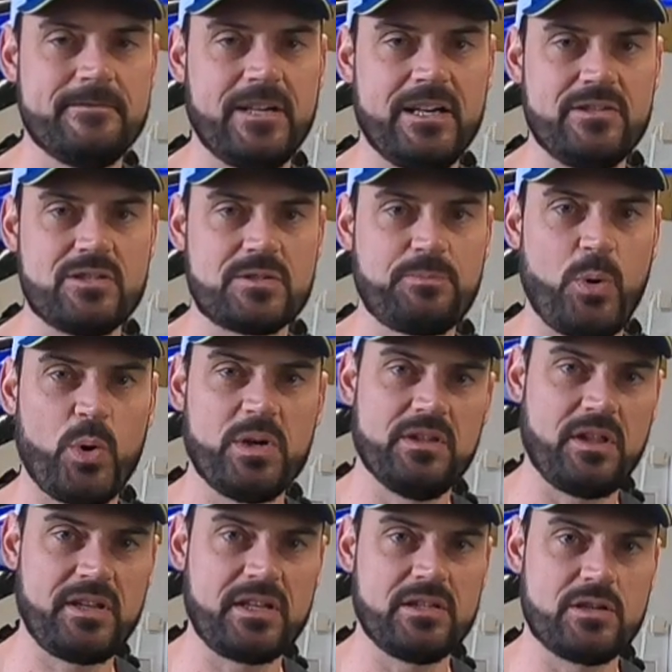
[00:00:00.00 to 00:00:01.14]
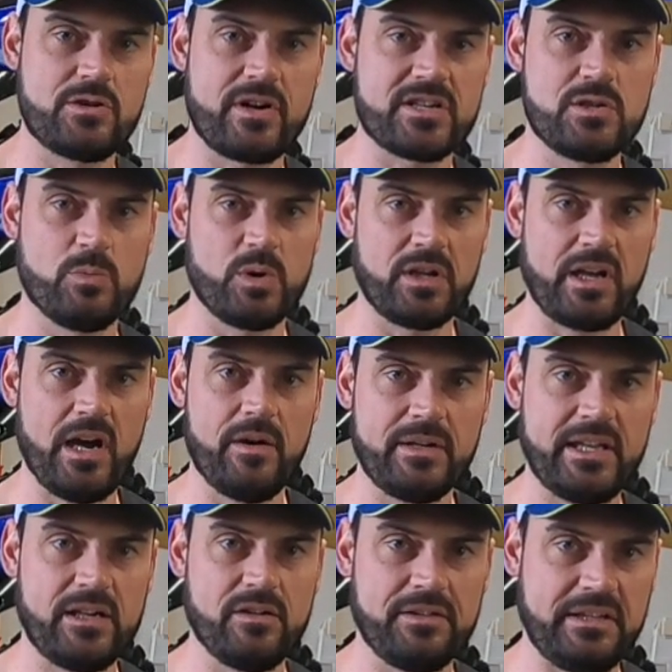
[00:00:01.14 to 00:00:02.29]
and just pointing the thing in the direction you want to go and
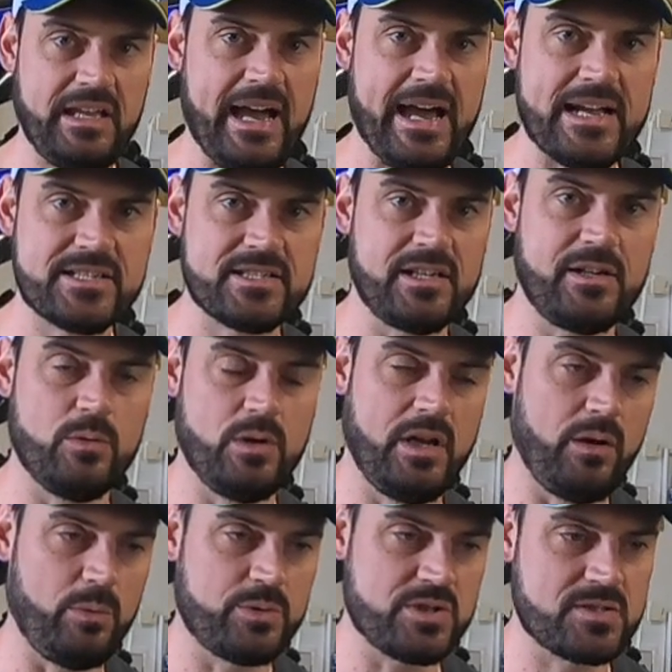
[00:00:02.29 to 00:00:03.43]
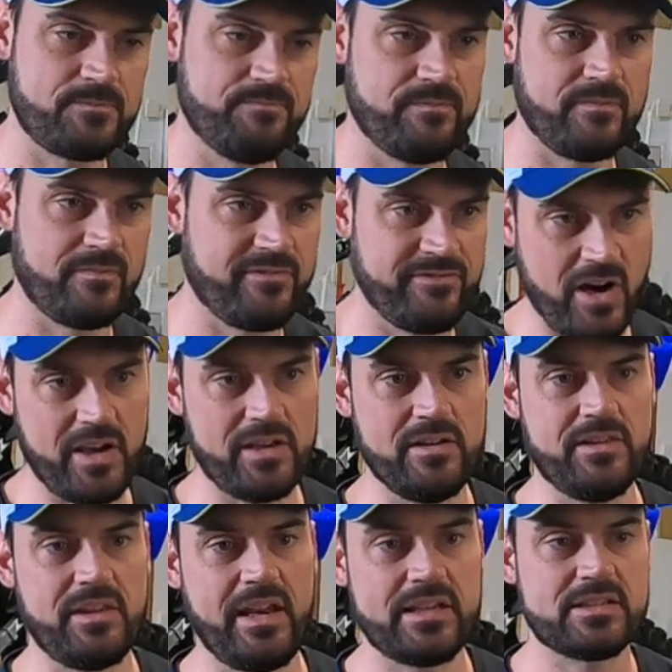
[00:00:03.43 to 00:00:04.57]
getting on the gas, and it'll just fire you
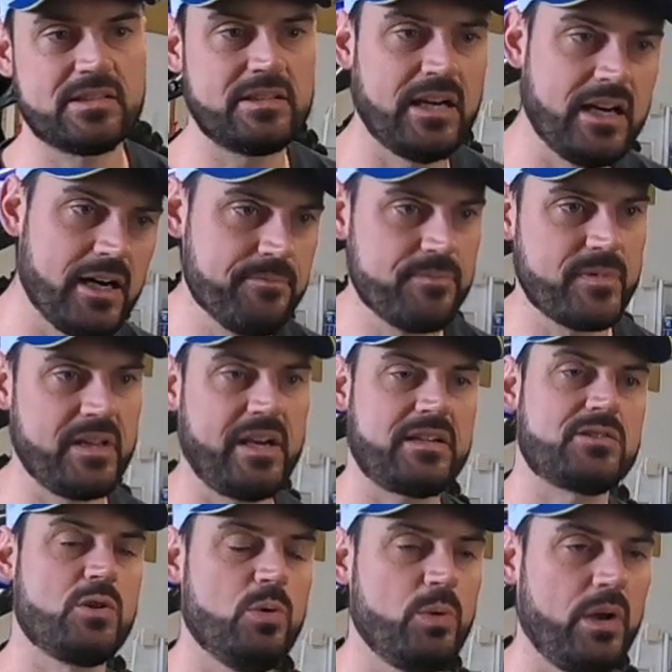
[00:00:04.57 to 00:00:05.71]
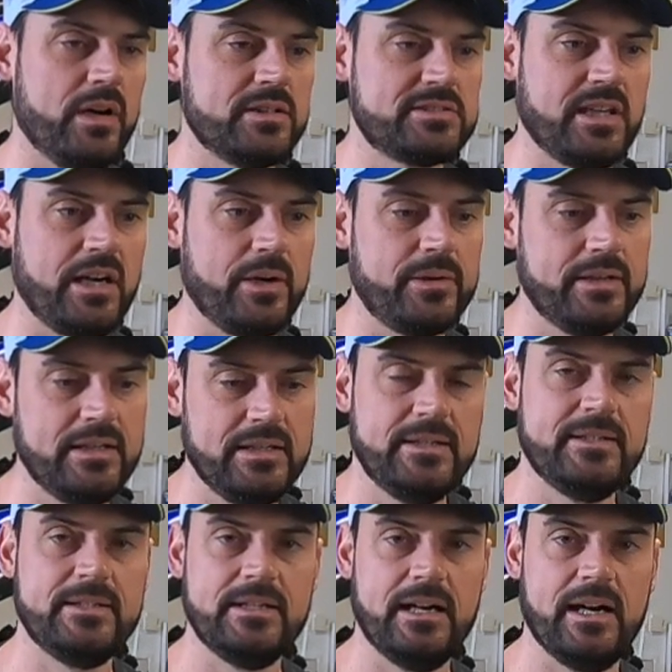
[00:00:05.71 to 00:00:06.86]
at the next corner. So
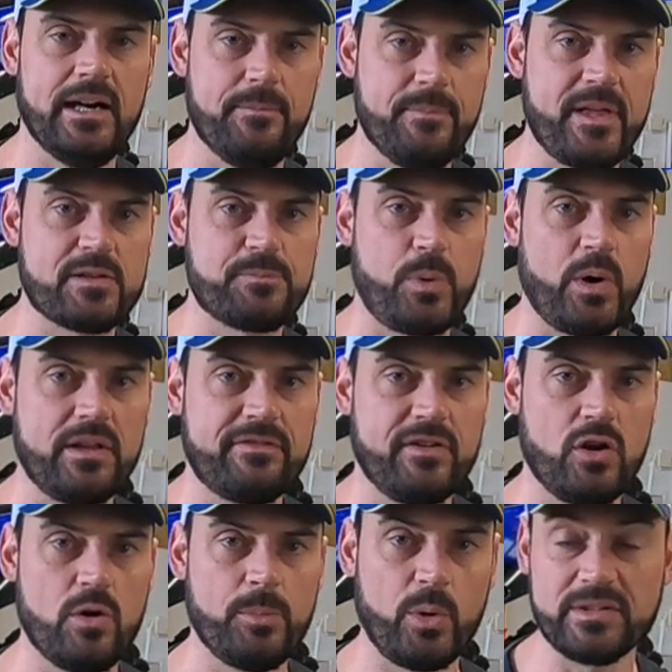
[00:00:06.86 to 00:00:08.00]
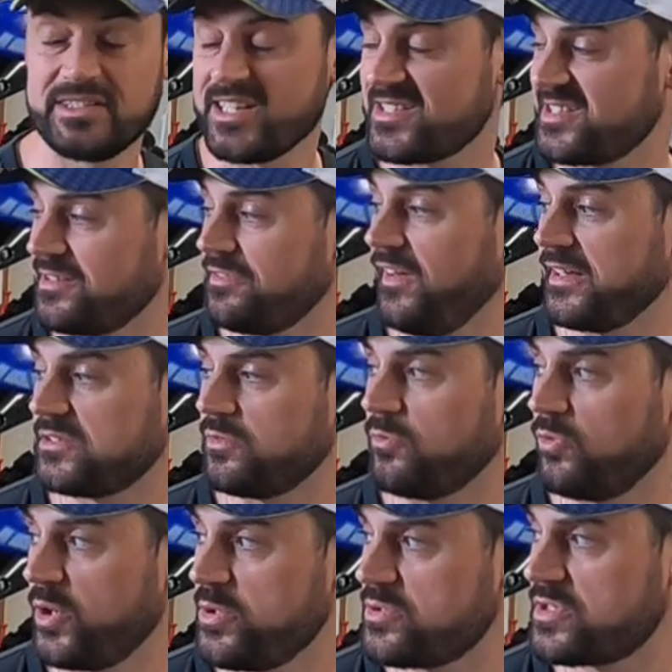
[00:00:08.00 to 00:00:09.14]
that's pretty phenomenal. It doesn't deflect on
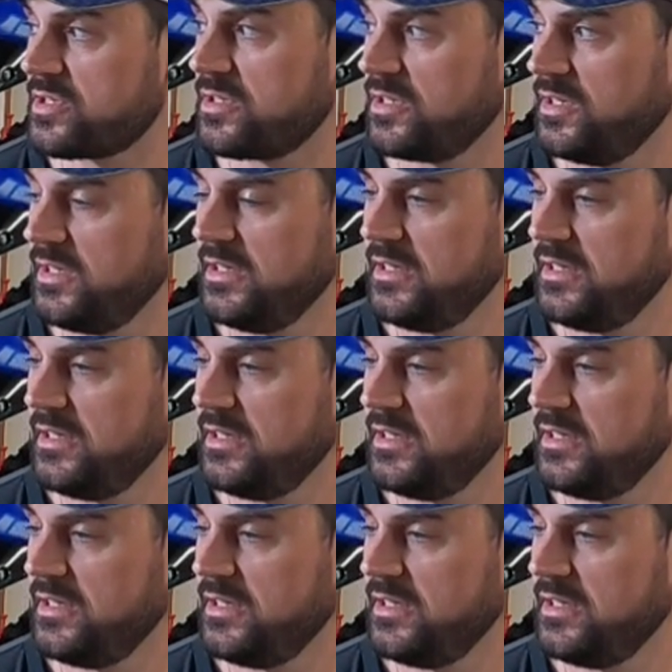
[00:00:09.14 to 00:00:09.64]
roots.